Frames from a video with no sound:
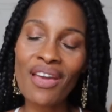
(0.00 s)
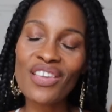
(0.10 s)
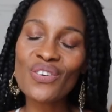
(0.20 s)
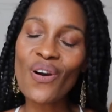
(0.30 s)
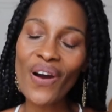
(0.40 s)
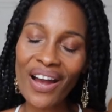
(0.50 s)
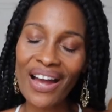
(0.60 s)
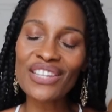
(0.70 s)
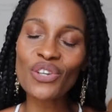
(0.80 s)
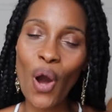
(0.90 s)
You
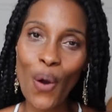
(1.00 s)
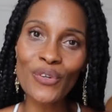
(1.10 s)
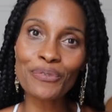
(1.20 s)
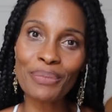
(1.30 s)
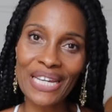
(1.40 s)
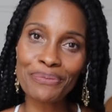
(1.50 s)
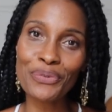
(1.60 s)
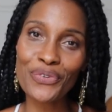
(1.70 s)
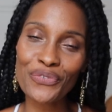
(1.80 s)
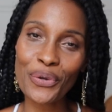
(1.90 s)
guys always bless
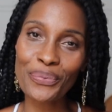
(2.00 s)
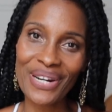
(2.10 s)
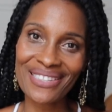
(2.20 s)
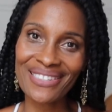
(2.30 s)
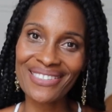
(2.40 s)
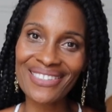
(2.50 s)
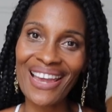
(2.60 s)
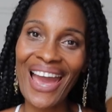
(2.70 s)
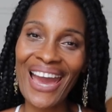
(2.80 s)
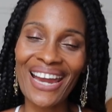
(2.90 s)
me with your presence.
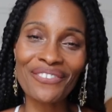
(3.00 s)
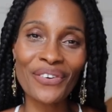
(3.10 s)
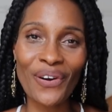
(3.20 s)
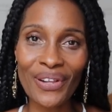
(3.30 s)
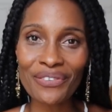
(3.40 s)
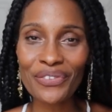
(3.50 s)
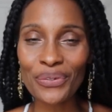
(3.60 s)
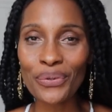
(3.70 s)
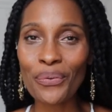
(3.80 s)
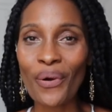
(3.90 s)
And for all of
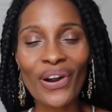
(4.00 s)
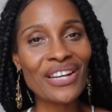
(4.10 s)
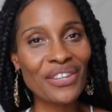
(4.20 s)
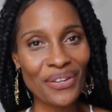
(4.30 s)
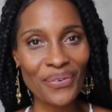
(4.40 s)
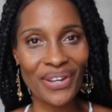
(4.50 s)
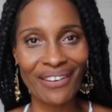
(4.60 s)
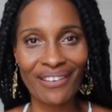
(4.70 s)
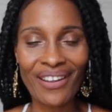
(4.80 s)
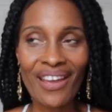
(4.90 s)
you who are new
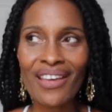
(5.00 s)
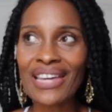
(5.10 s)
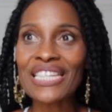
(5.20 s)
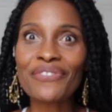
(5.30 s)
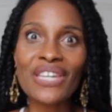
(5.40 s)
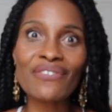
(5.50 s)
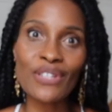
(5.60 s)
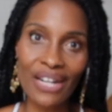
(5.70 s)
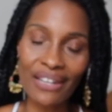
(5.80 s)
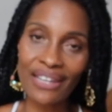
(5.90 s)
here, thanks for
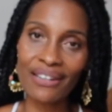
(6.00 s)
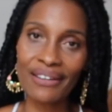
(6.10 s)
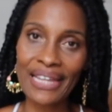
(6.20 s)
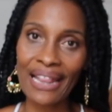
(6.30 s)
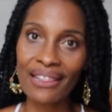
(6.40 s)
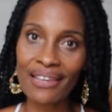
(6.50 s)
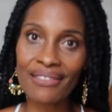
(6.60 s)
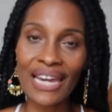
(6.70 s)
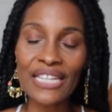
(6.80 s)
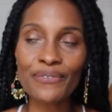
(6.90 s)
even clicking on that link.
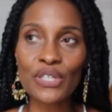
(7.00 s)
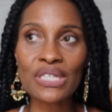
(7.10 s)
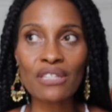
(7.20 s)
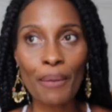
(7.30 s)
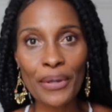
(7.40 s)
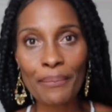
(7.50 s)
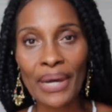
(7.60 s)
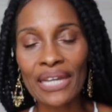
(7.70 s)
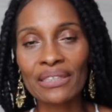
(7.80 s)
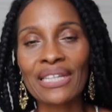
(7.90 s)
Thanks for stopping
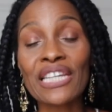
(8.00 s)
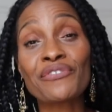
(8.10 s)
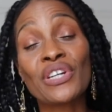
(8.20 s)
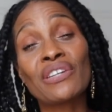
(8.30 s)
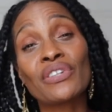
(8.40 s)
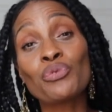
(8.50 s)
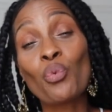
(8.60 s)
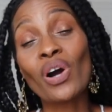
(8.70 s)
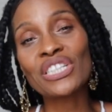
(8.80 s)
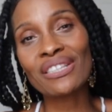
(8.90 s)
by. Thanks for even
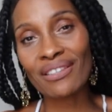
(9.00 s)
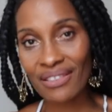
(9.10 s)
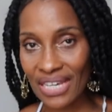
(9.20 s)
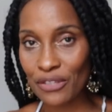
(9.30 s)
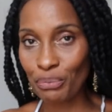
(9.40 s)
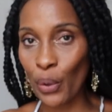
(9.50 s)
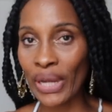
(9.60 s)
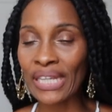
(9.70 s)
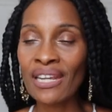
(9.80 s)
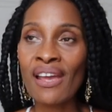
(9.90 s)
watching to this
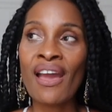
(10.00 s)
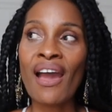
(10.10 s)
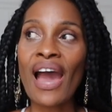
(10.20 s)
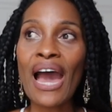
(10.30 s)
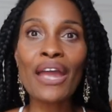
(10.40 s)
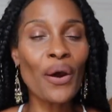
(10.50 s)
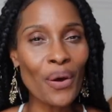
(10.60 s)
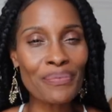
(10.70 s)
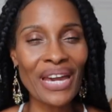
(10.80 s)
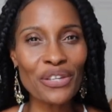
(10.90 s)
point. I
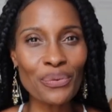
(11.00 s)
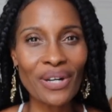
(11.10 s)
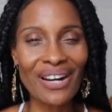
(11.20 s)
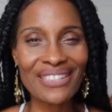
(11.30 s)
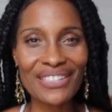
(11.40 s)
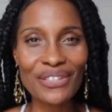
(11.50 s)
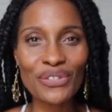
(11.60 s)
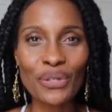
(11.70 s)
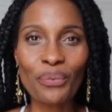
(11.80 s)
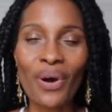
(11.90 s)
hope that you will continue
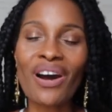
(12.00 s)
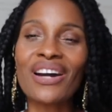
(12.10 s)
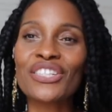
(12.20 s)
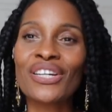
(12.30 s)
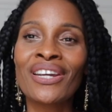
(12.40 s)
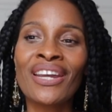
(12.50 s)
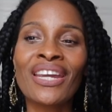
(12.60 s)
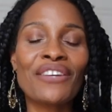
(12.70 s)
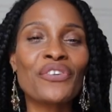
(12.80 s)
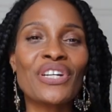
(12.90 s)
to watch.
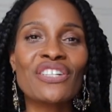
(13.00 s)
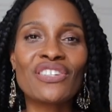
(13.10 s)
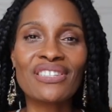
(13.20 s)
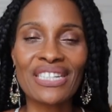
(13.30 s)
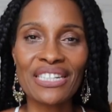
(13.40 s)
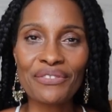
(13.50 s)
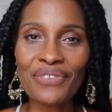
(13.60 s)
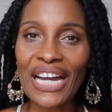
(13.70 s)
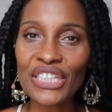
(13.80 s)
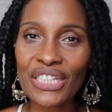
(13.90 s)
If you're interested in
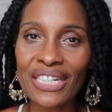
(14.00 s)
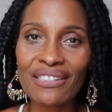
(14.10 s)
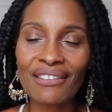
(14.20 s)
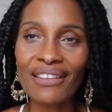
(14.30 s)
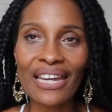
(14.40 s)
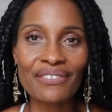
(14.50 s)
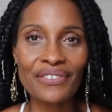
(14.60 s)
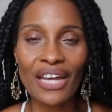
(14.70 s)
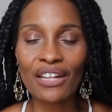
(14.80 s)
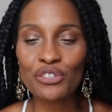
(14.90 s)
fashion,
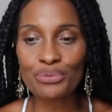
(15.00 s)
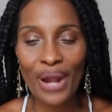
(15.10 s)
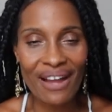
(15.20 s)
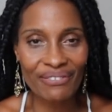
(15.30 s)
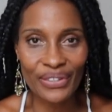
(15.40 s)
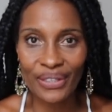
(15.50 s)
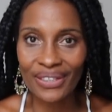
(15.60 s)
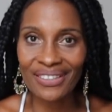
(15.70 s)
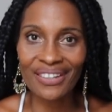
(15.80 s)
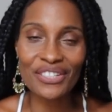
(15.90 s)
lifestyle,
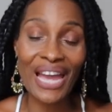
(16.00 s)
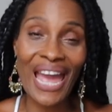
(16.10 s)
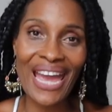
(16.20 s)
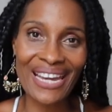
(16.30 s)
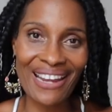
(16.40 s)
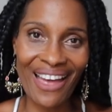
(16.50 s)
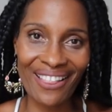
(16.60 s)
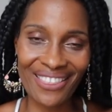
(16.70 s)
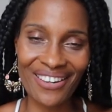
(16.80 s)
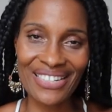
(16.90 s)
travel, and
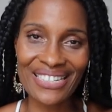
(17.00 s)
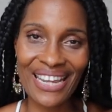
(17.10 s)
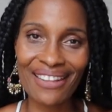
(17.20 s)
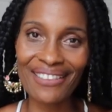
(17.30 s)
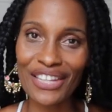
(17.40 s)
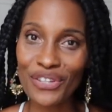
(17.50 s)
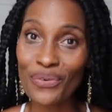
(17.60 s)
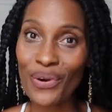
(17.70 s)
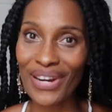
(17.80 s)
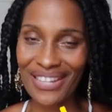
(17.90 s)
health content, then
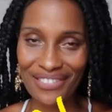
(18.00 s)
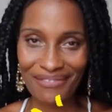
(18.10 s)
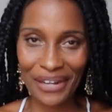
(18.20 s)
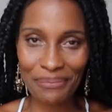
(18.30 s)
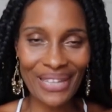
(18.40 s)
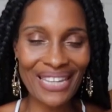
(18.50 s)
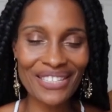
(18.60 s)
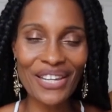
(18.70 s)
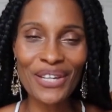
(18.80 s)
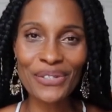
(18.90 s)
you are in the right place.
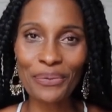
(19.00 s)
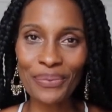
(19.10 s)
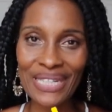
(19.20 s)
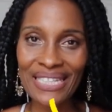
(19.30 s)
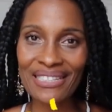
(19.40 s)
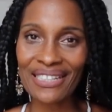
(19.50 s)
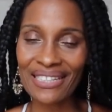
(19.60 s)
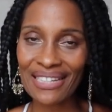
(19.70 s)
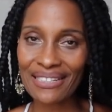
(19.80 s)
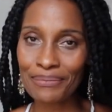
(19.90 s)
So please click
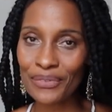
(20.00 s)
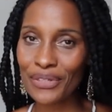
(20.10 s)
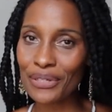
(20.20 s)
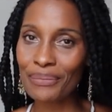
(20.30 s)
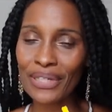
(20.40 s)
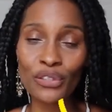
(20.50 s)
that subscription button.